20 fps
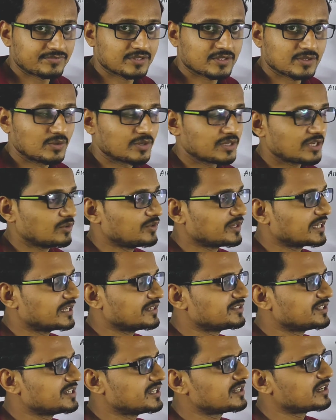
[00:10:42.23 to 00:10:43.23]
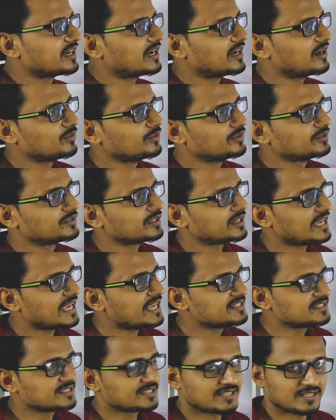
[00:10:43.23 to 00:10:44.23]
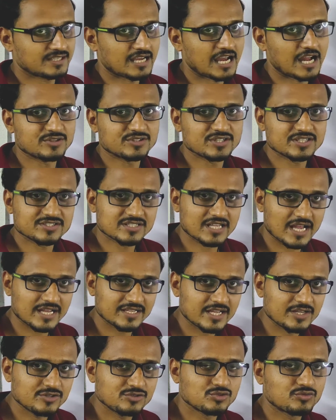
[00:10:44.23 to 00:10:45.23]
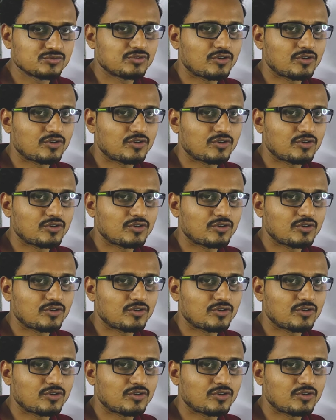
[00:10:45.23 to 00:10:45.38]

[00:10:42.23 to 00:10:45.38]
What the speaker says: Okay, we can treat with HCl, hydrogen cyanide, to